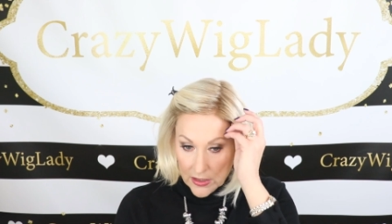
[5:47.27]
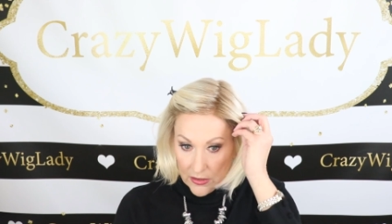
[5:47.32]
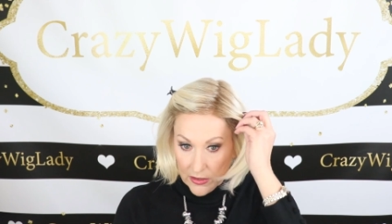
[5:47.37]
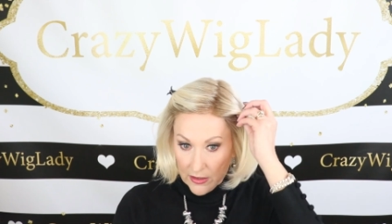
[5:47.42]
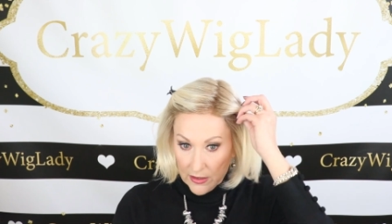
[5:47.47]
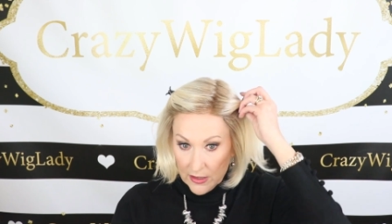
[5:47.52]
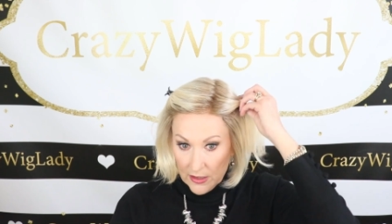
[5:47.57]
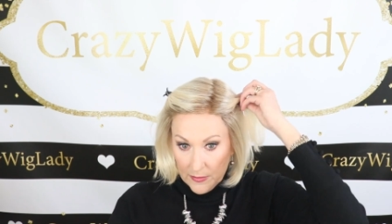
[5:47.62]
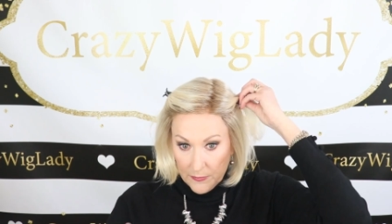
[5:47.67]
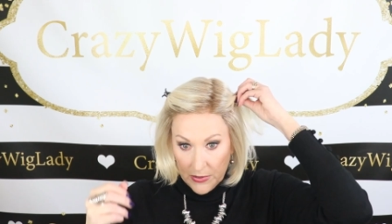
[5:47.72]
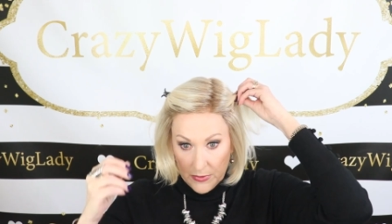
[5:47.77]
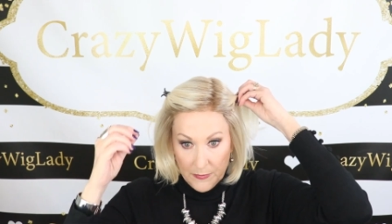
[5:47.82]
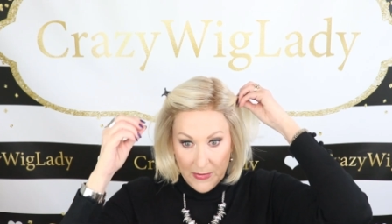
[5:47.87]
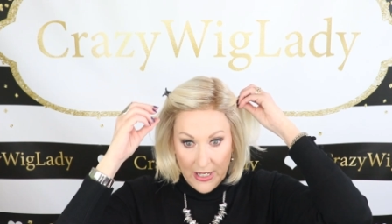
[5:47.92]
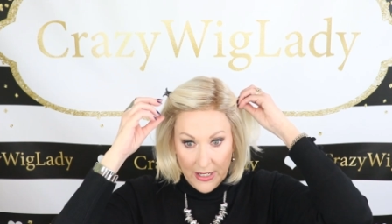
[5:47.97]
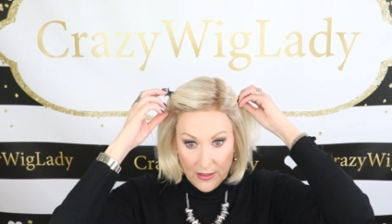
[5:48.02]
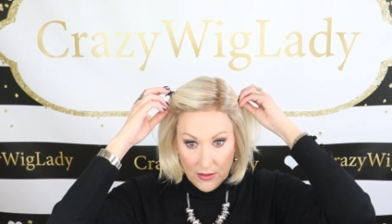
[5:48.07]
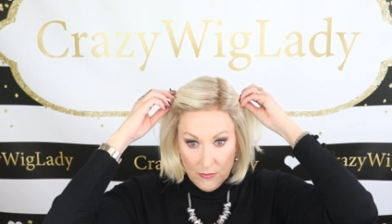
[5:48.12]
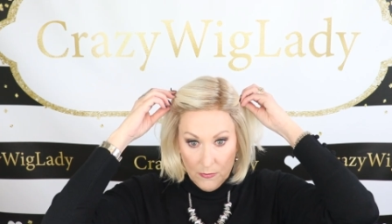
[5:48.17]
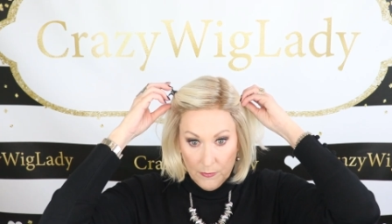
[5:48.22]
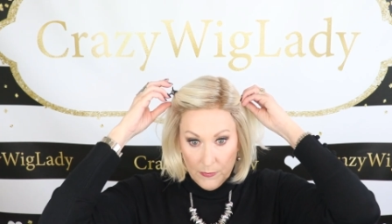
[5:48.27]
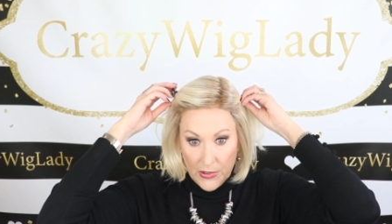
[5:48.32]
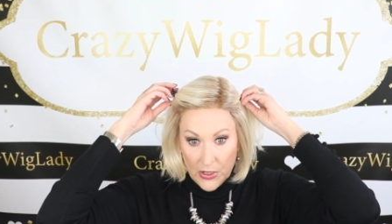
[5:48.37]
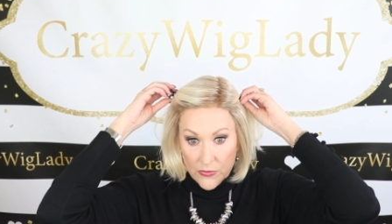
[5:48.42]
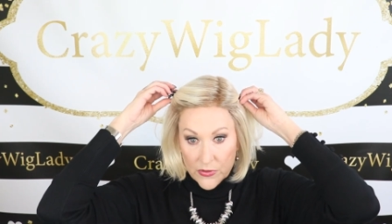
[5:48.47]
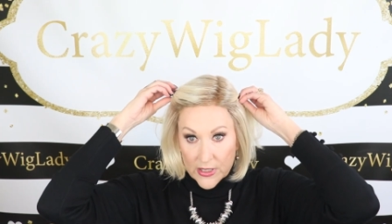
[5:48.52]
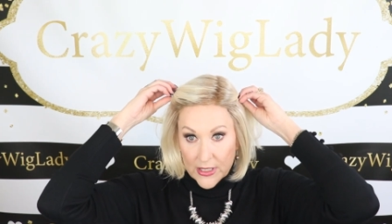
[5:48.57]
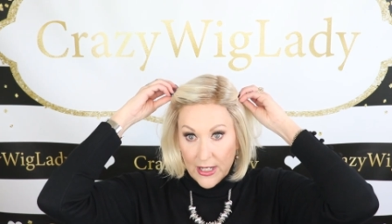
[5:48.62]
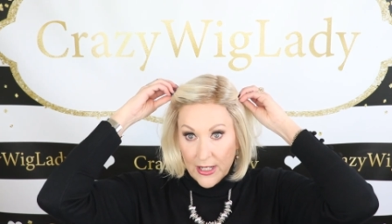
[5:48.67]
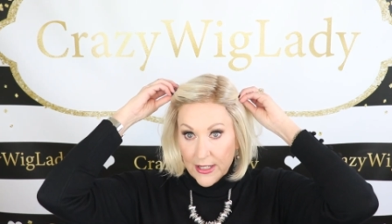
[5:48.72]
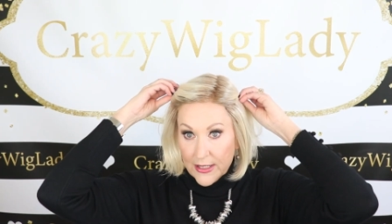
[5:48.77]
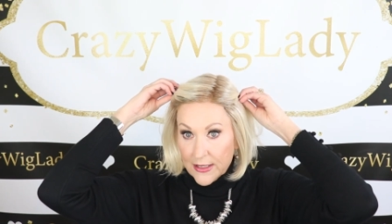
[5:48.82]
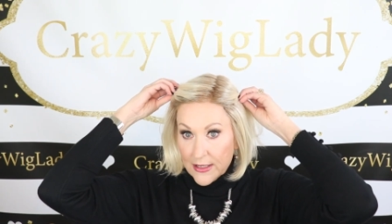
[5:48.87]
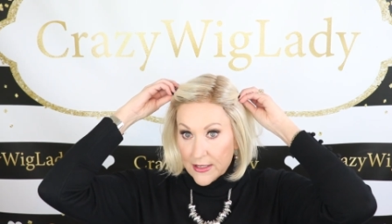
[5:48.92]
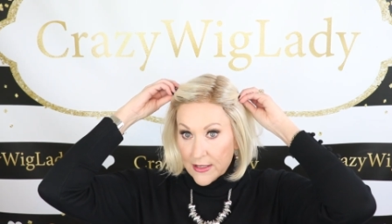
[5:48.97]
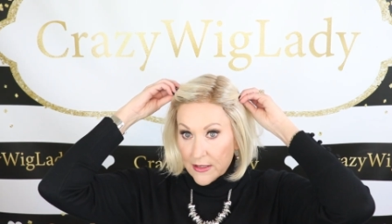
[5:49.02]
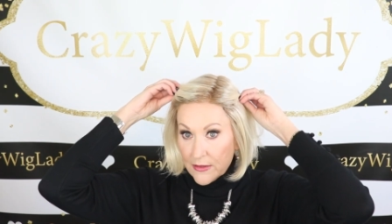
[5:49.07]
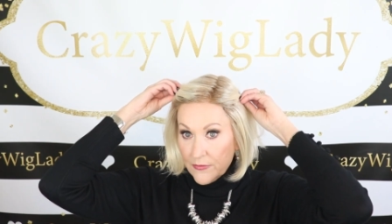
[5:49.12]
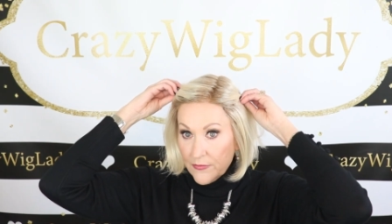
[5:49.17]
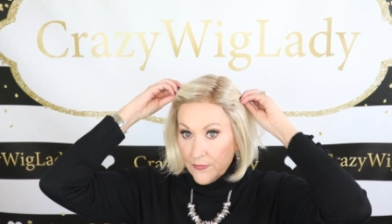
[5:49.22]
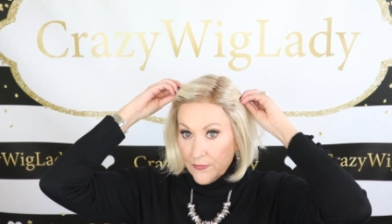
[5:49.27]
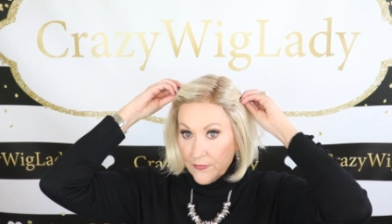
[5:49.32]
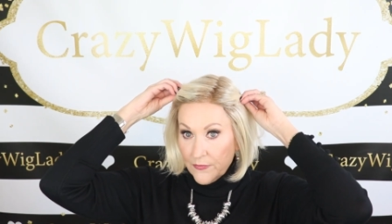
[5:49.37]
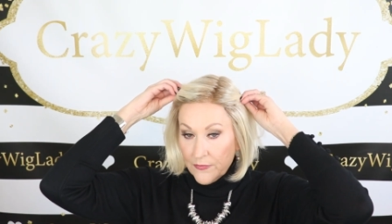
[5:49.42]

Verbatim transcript: You could clip it back on both sides.